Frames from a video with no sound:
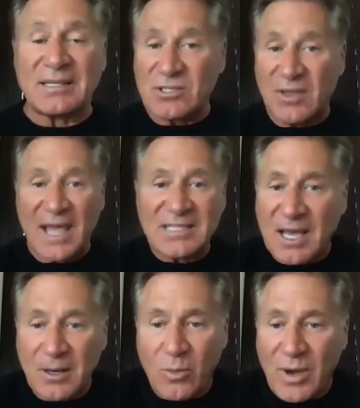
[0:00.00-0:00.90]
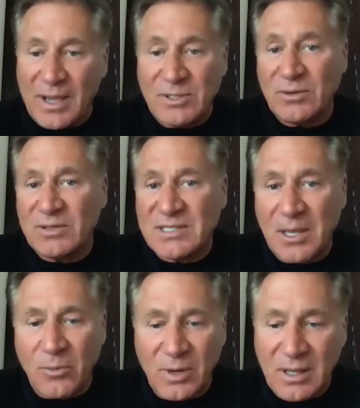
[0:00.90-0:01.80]
And so that's kind of why I'm doing this
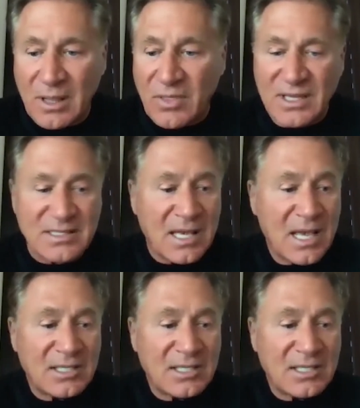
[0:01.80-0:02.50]
day. One of the things,